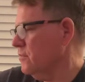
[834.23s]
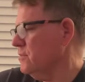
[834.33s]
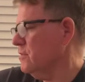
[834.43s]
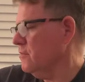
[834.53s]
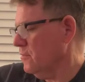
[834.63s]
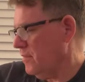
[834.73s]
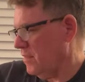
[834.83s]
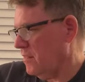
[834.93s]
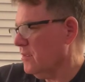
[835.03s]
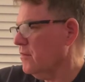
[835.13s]
so it's a little
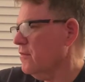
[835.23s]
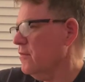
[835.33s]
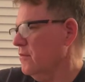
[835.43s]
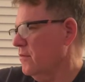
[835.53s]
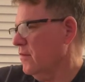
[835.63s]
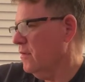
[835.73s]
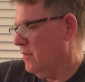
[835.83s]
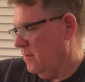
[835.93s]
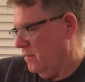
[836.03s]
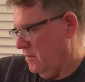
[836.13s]
bit thicker.
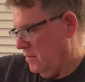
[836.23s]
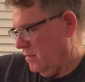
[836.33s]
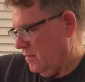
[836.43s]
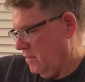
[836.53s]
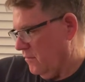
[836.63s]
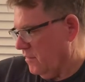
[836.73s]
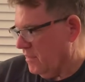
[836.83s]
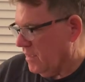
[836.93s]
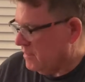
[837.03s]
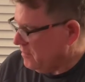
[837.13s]

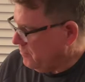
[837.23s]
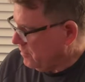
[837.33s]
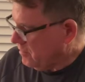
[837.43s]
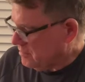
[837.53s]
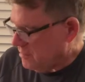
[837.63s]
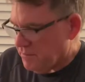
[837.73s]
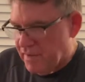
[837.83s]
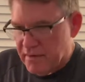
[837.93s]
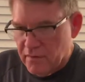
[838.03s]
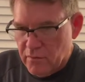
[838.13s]
Really nice. I picked this up
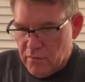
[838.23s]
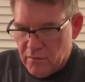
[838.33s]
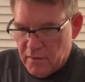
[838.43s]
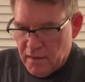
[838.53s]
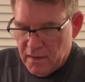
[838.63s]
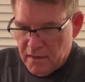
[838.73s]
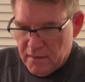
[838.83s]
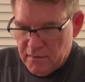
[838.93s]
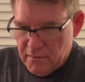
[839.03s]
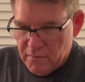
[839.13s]
at a
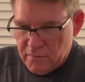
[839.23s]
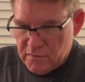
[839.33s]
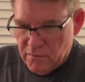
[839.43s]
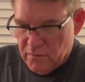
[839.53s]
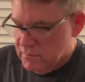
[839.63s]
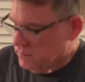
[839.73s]
local school